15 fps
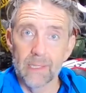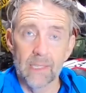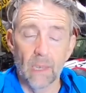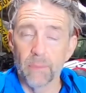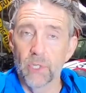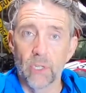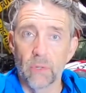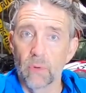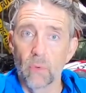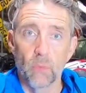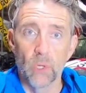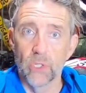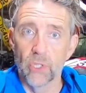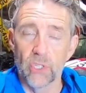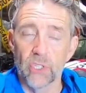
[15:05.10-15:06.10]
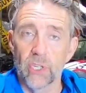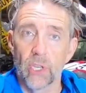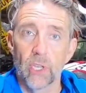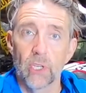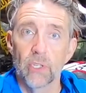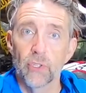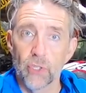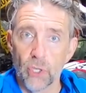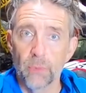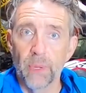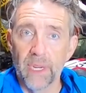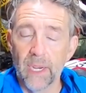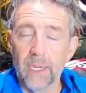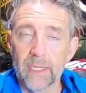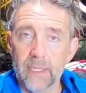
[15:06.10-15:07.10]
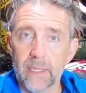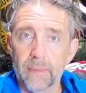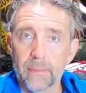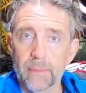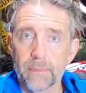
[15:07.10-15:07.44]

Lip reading: exception, were just super nice.